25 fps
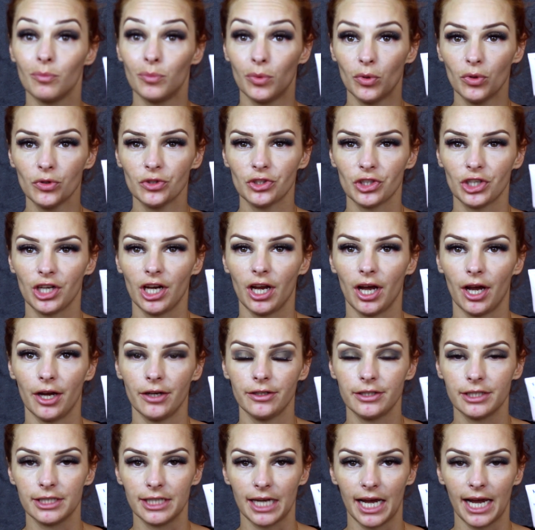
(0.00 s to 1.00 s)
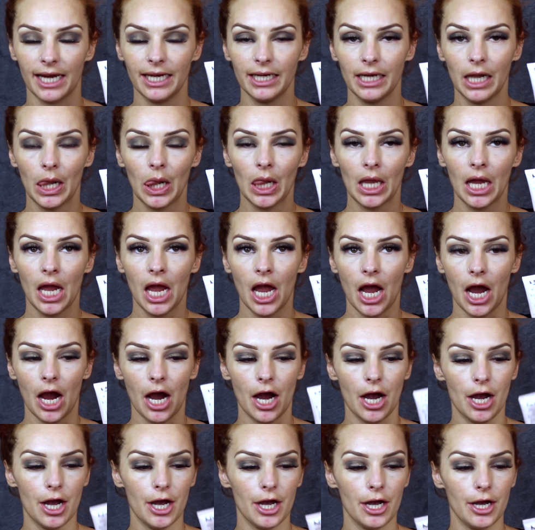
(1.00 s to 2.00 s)
Born to Glow today.
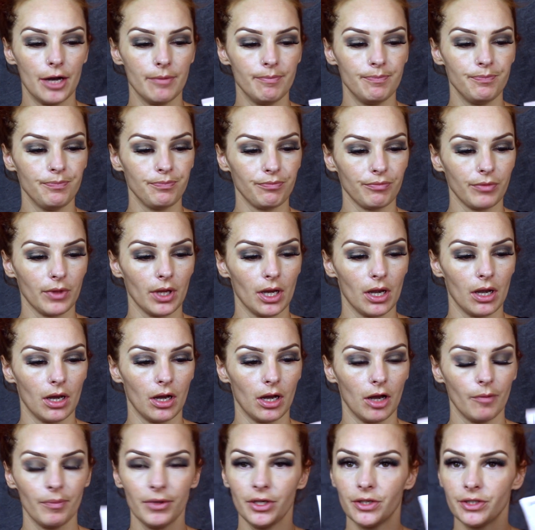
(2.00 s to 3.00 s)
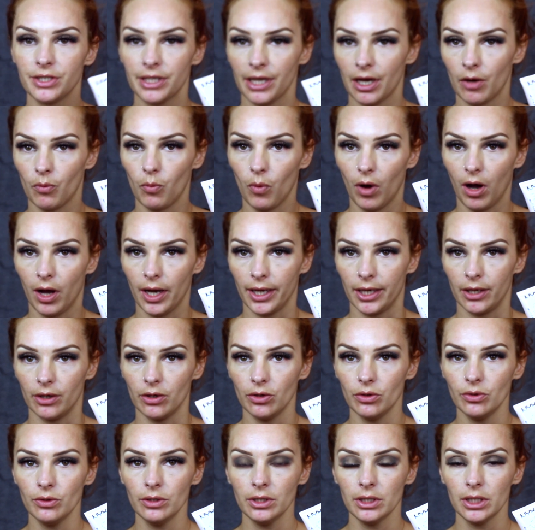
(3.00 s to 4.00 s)
Been using it a
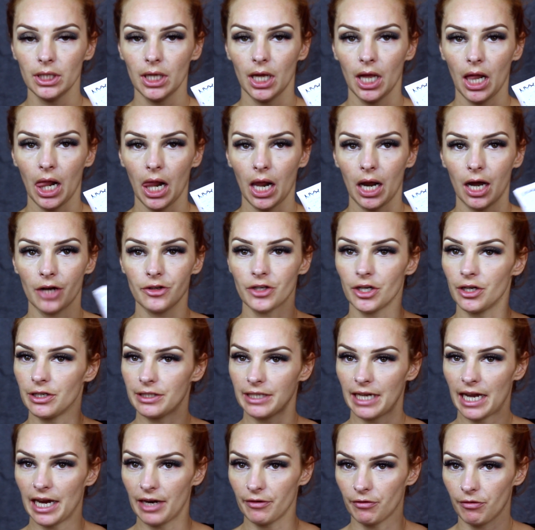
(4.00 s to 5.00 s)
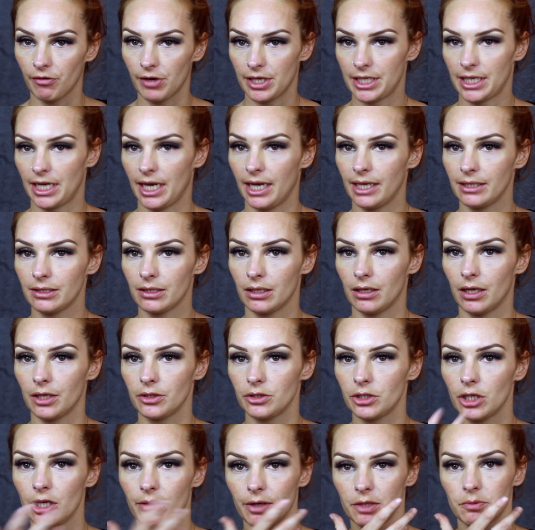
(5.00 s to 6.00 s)
while. Don't use it every day because I don't
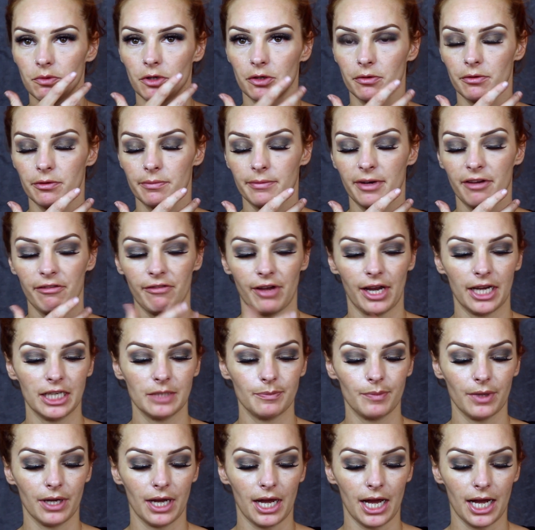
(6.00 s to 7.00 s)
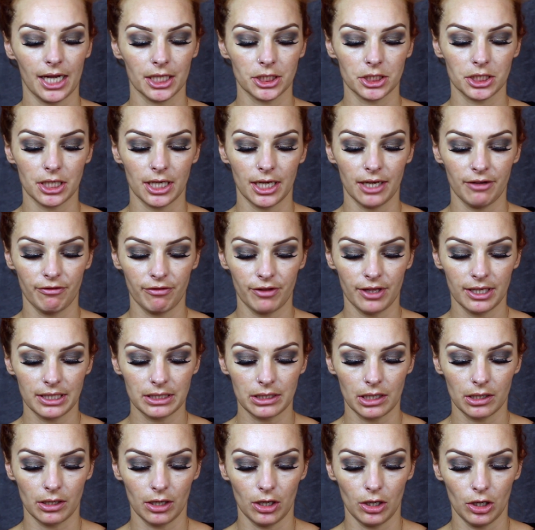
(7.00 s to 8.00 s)
like too much product on my face, but actually for this
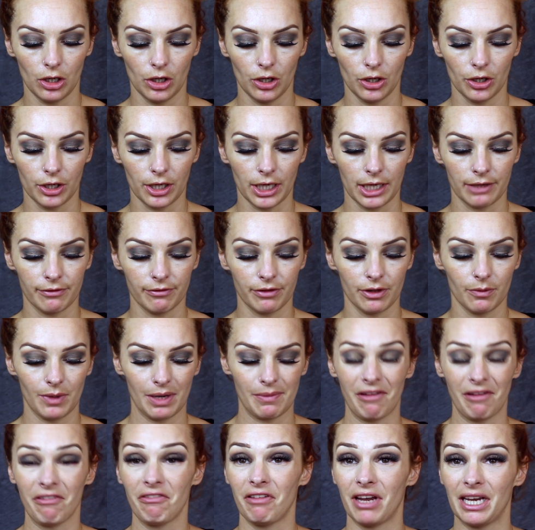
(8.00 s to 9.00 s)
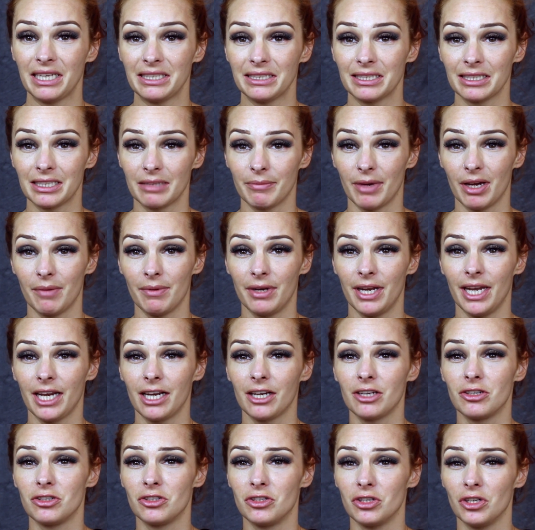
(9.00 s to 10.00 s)
kind of look and for my face is at the moment, it
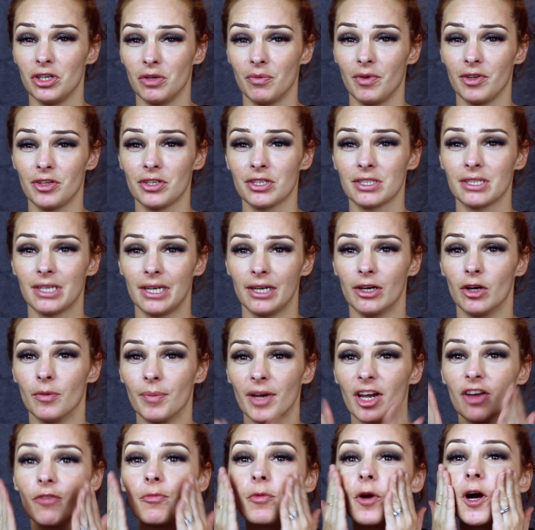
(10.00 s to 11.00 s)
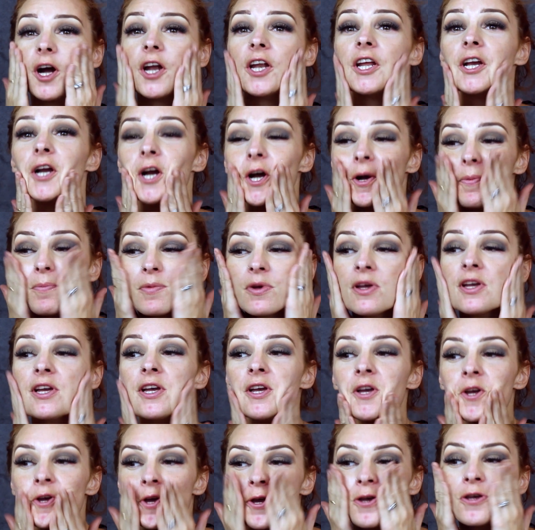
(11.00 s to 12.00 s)
could do with just a little bit of brightening up.
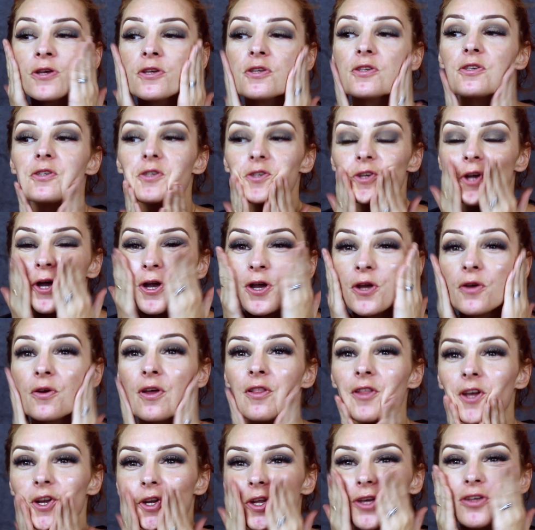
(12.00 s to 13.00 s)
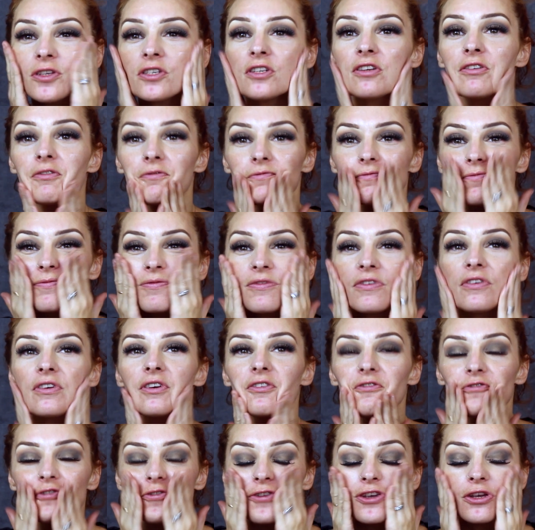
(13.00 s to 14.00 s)
So I'm going to do this in
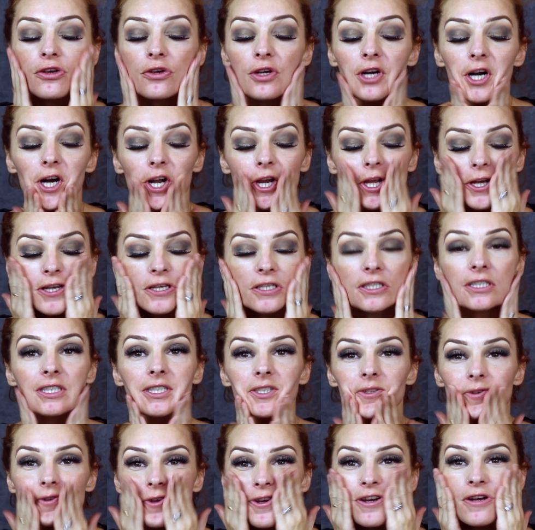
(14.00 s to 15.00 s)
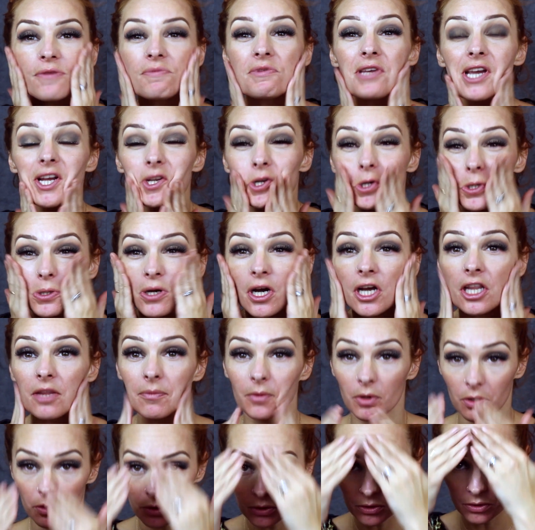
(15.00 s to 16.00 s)
a few colours. I'm yet to try
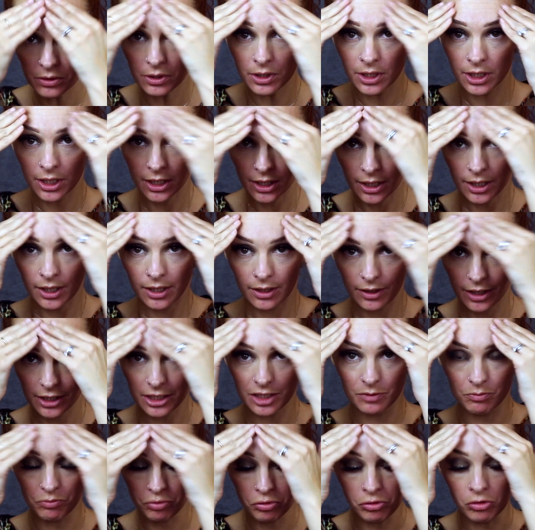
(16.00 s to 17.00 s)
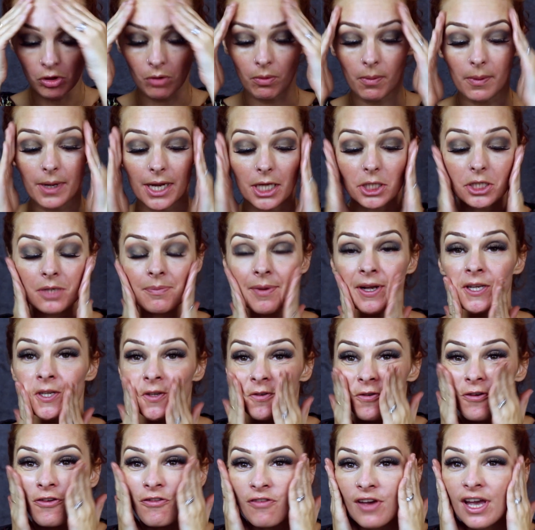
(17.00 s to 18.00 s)
them all. This is probably actually
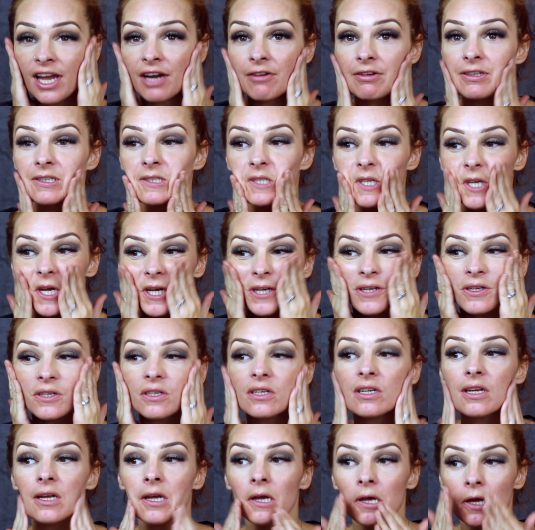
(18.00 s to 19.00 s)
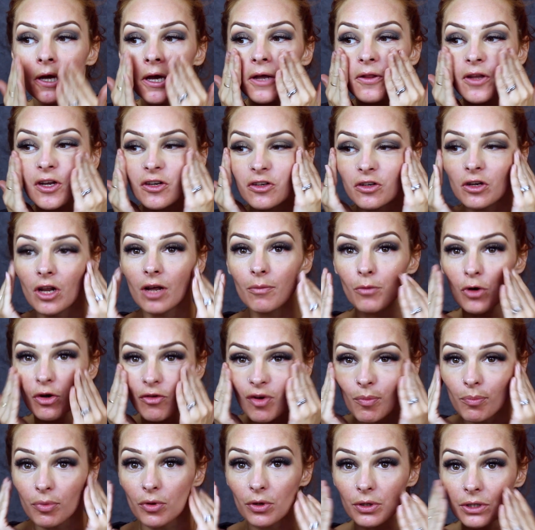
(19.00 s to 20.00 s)
better for fairer skinned. They do like
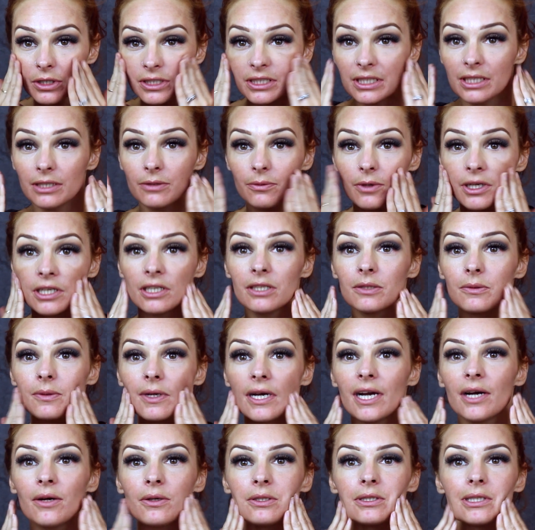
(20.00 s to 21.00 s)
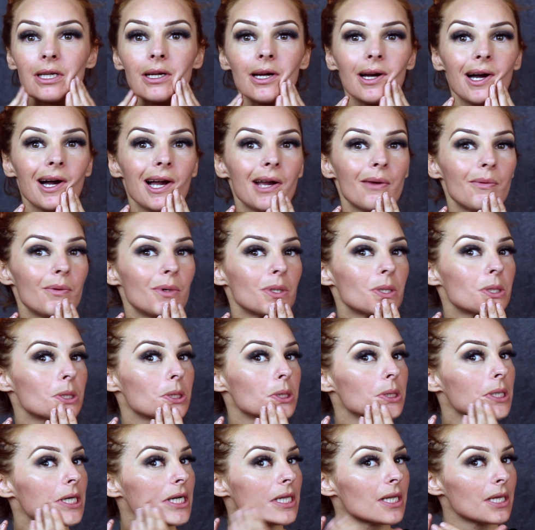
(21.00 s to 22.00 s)
more of a bronzied one as well, so I will
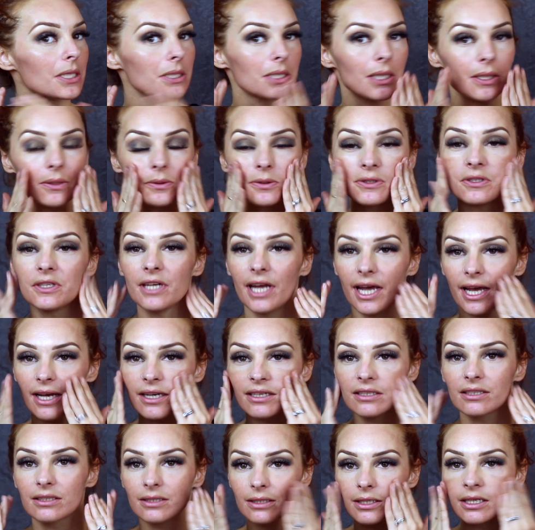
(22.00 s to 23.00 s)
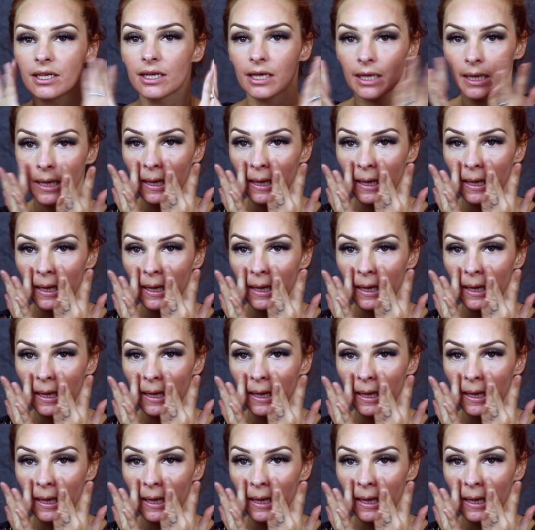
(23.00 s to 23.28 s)
try that out next.